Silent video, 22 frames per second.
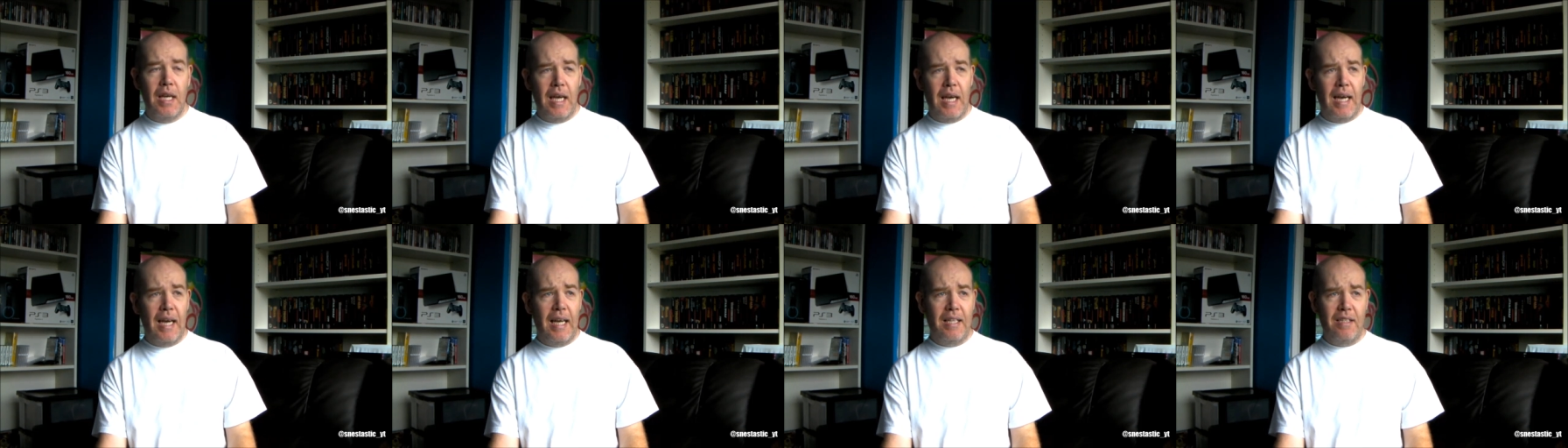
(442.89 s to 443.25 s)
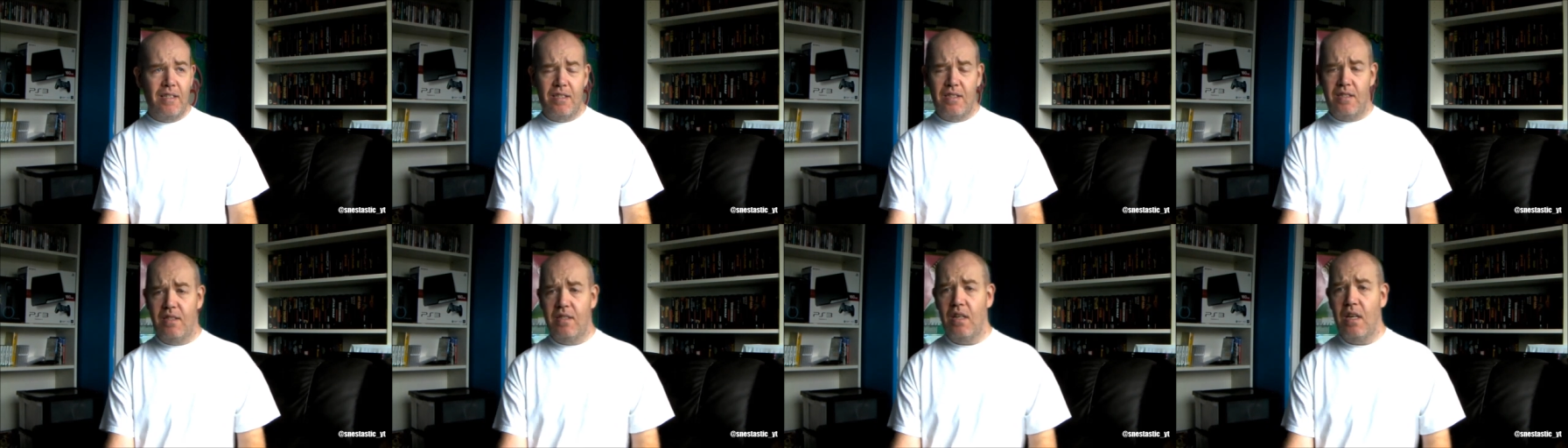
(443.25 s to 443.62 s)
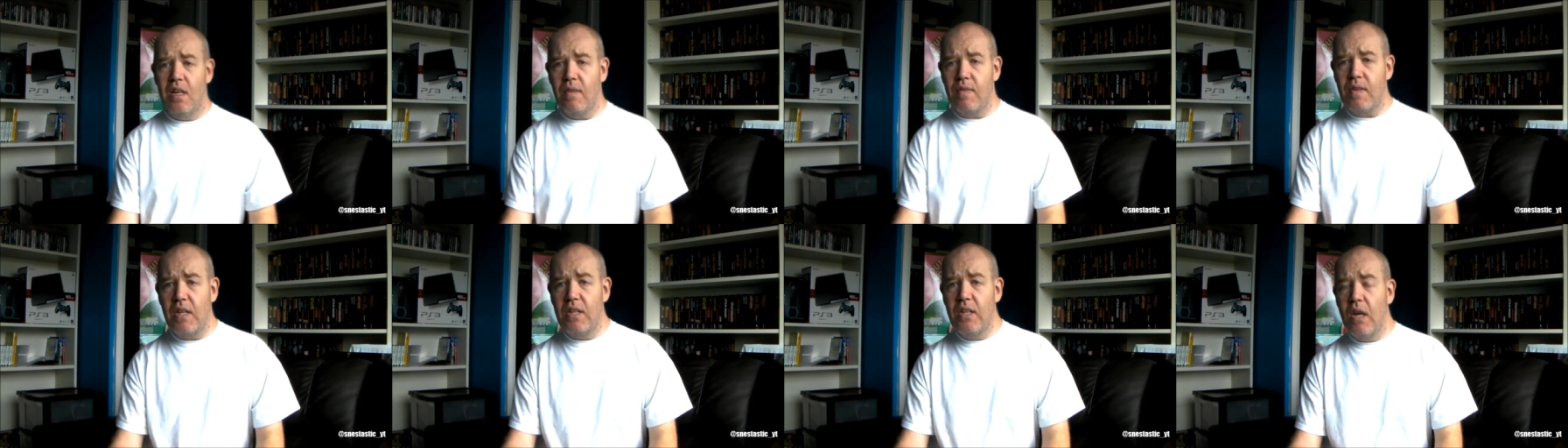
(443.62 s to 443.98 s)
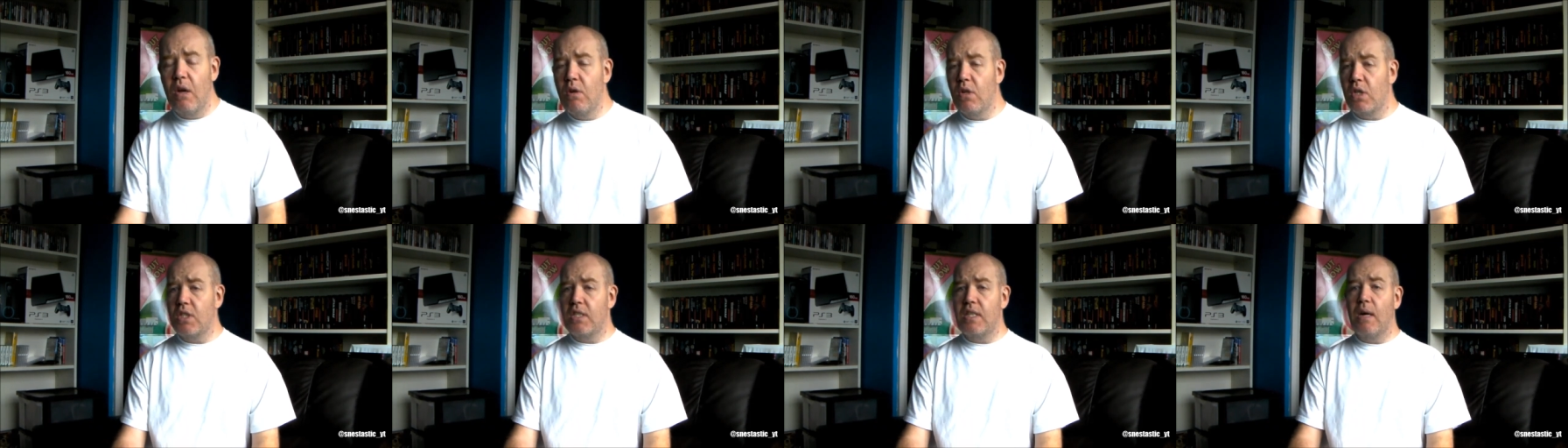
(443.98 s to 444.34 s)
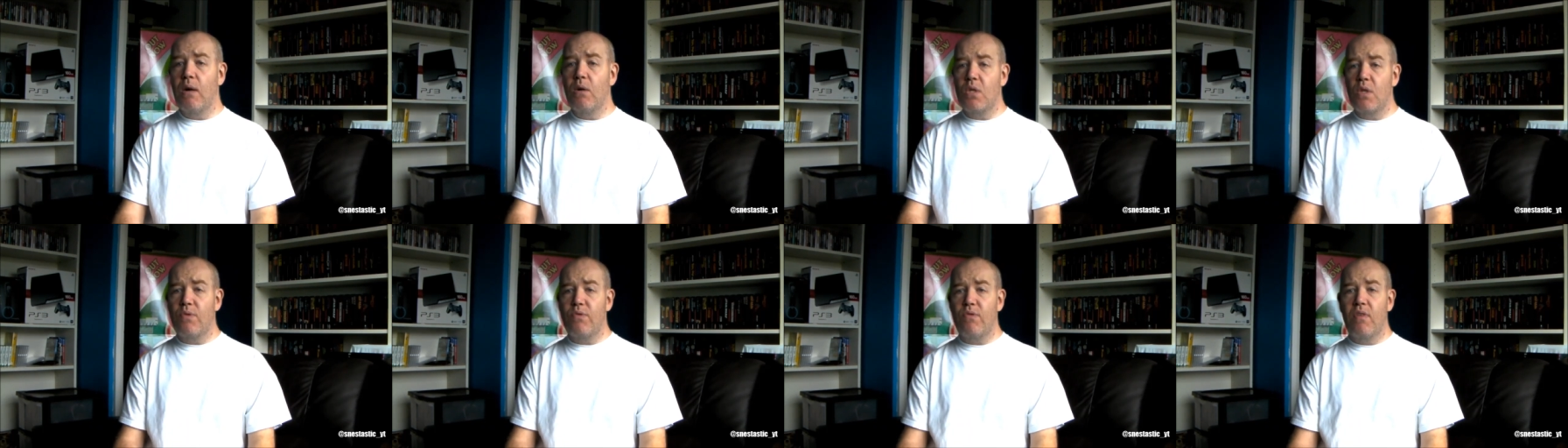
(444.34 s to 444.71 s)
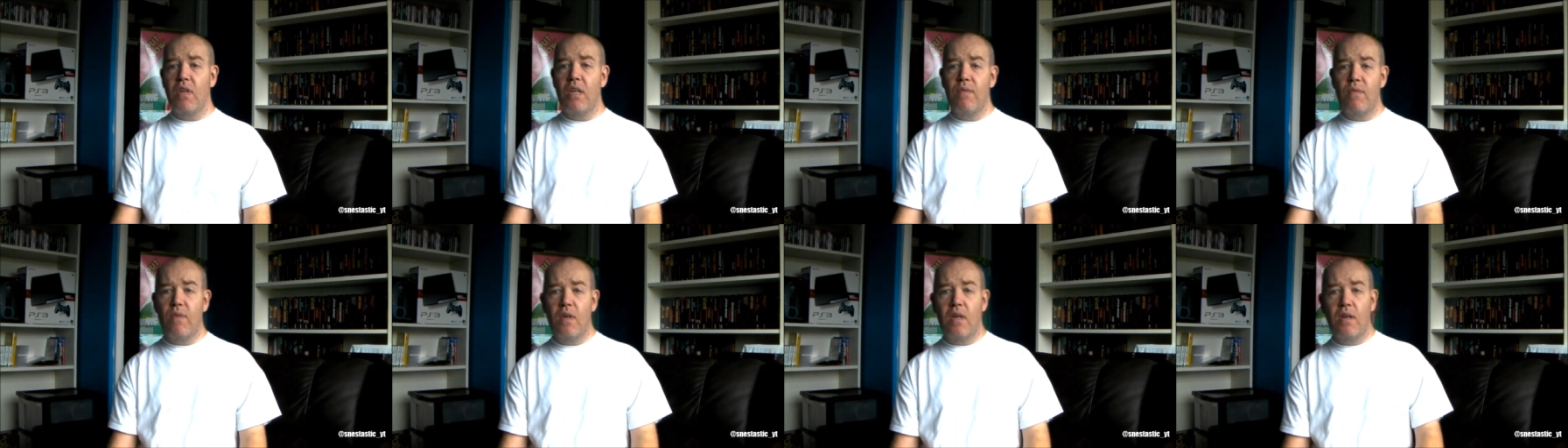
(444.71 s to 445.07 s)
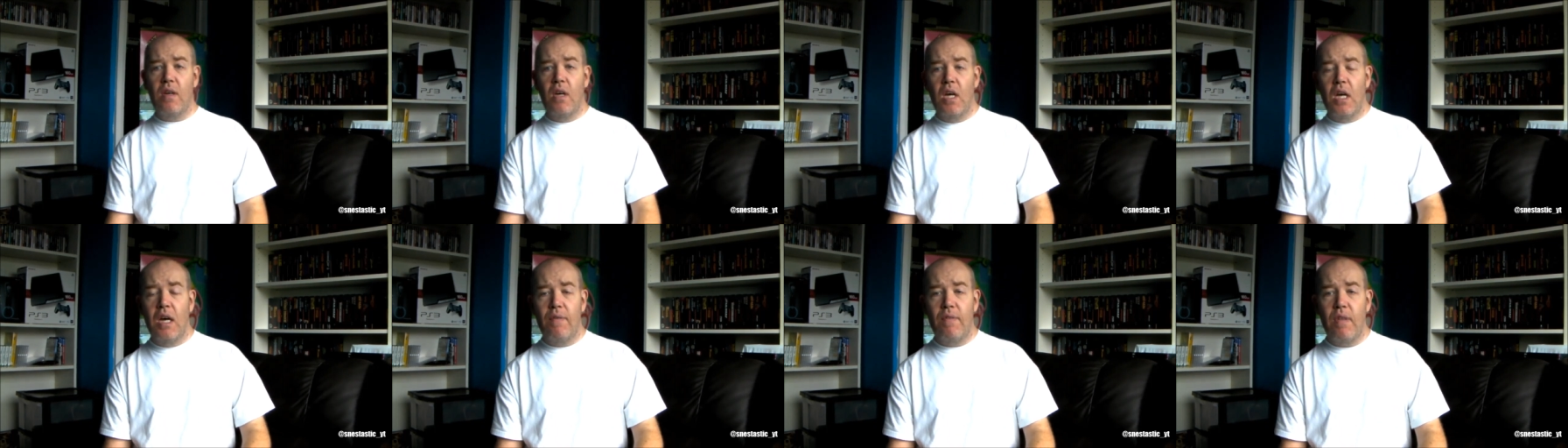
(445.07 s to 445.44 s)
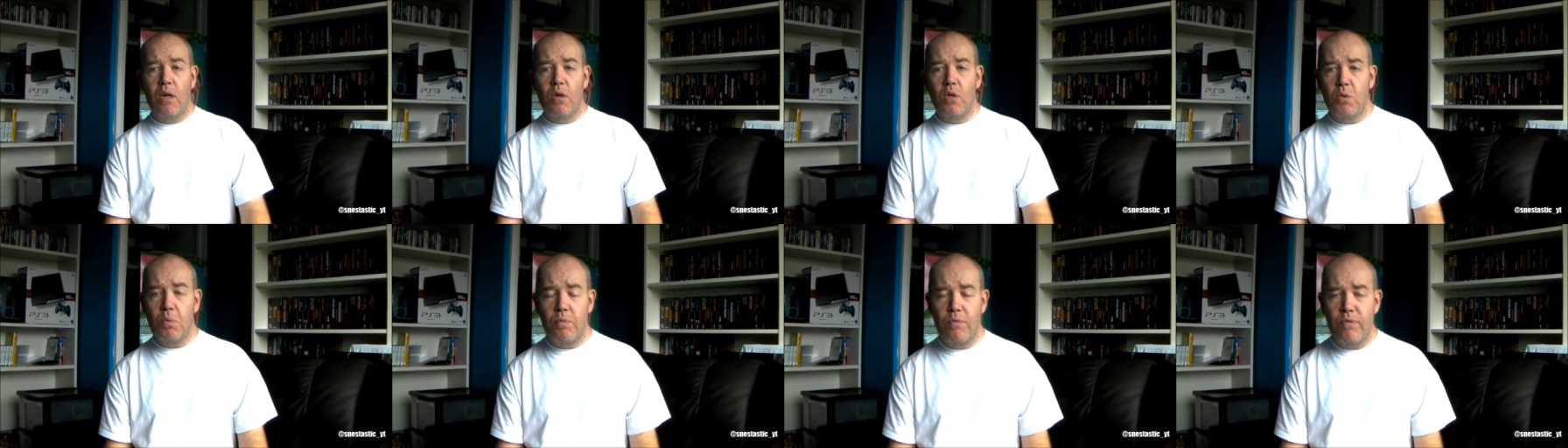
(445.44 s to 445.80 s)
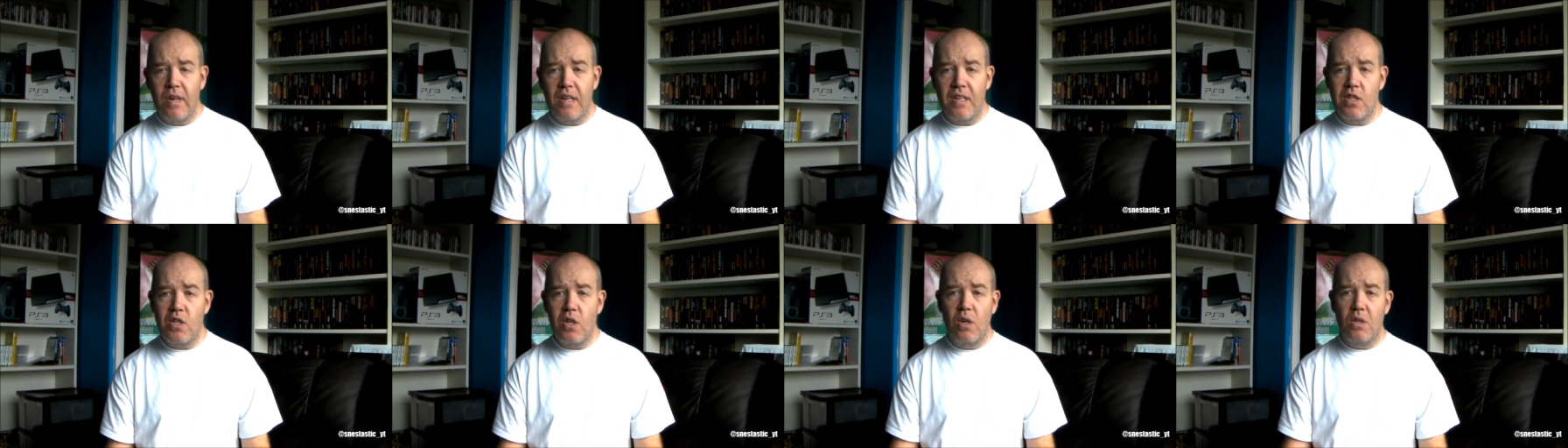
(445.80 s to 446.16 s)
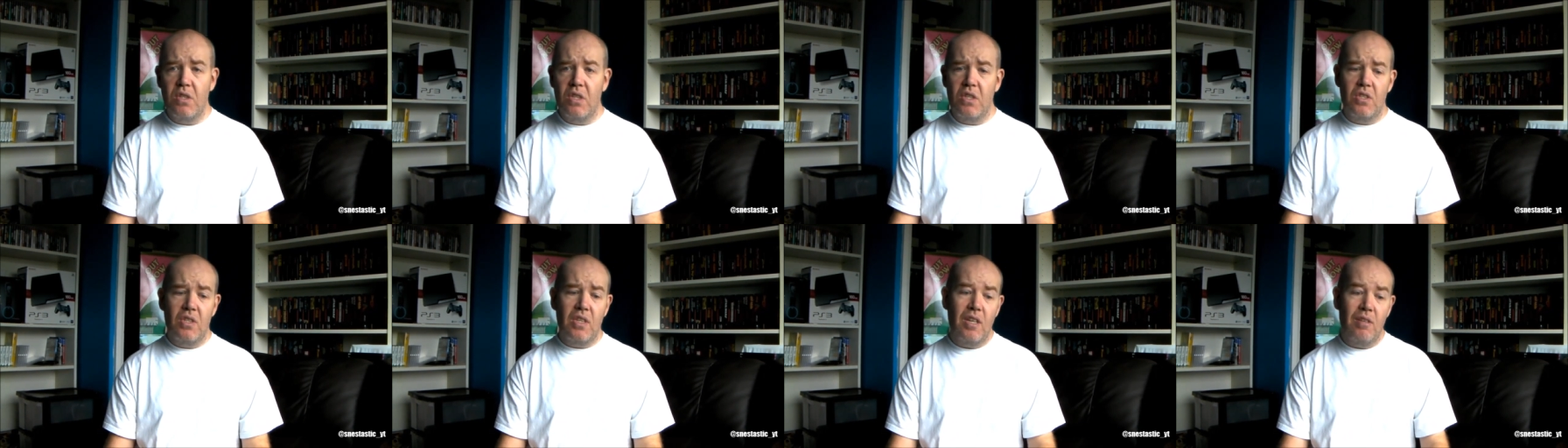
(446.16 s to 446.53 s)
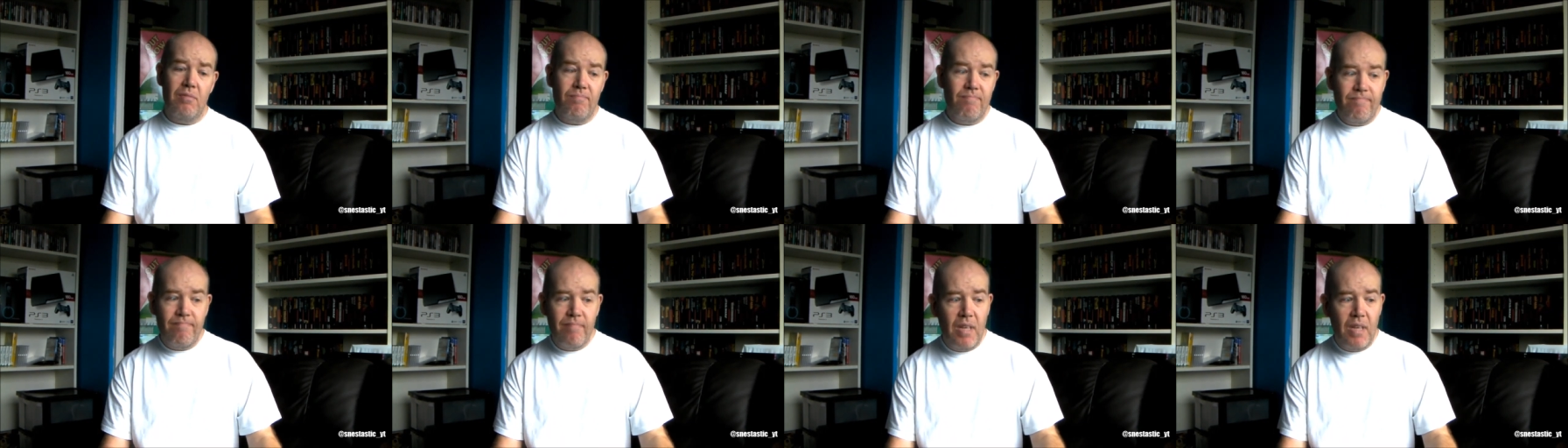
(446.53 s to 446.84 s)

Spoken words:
and I've got no nostalgia for either of those franchises, so